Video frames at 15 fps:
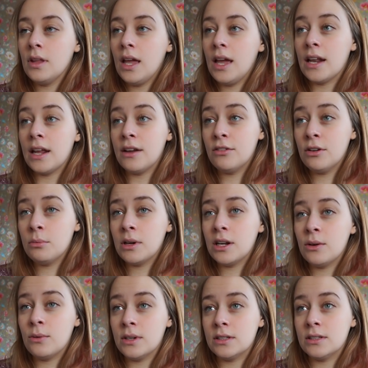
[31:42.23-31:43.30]

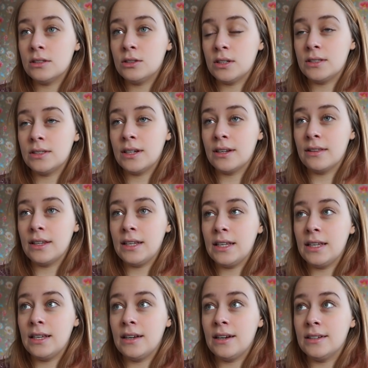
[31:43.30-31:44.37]
everybody was suggesting
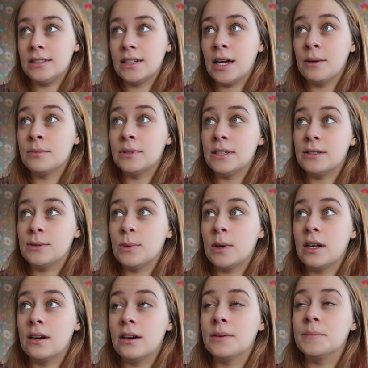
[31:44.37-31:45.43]
the Tecumseh
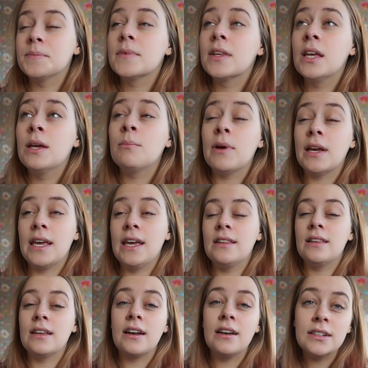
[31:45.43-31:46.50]
sweater by
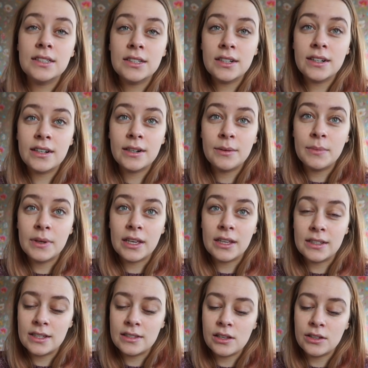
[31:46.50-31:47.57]
Caitlin Hunter,
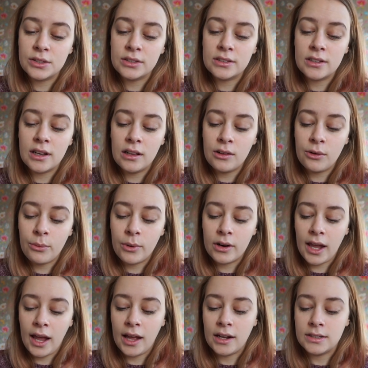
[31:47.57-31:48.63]
because it's also color
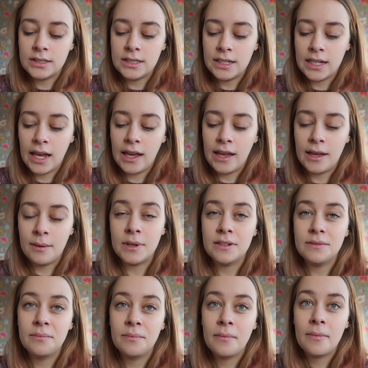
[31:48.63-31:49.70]
work and DK, but
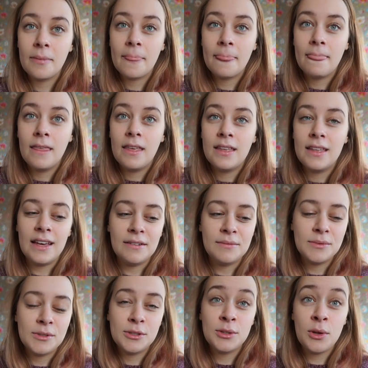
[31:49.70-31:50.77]
yeah,
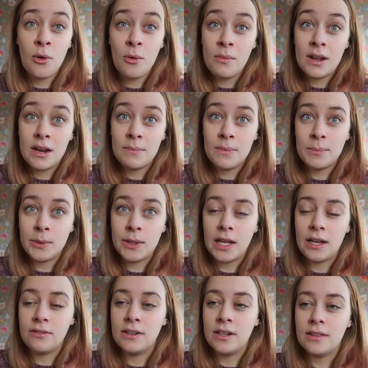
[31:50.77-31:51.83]
so many people
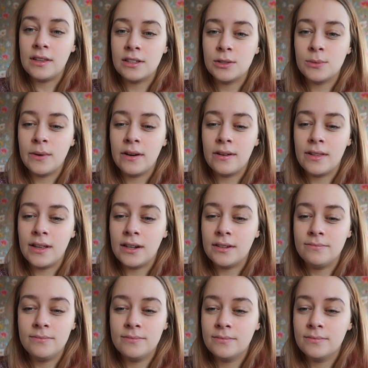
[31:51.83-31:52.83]
have knit that sweater that